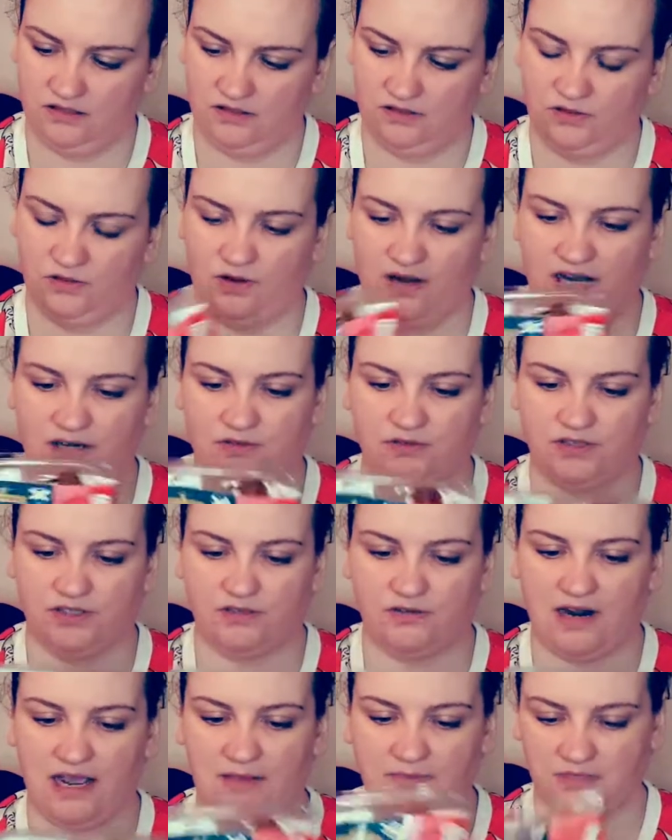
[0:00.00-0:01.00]
200
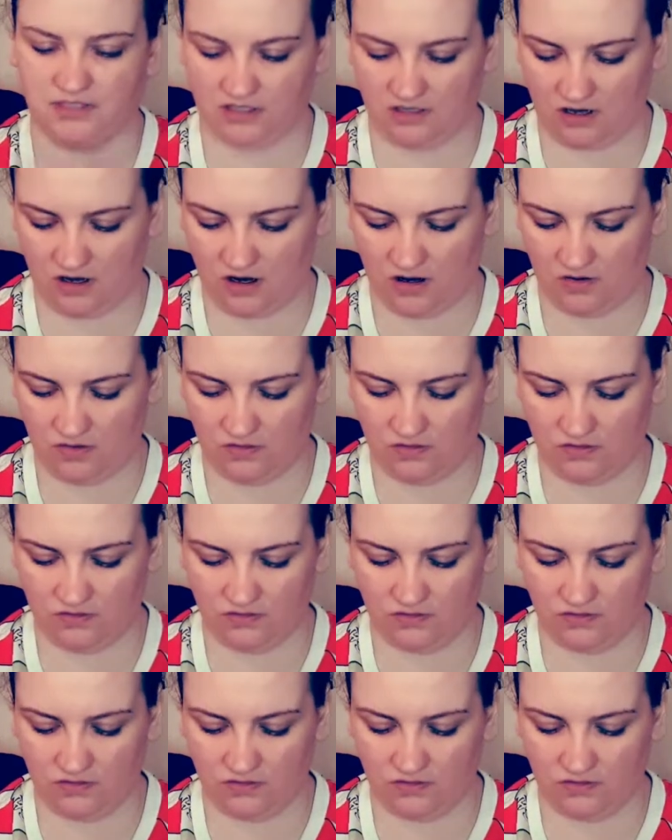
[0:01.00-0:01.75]
grams, so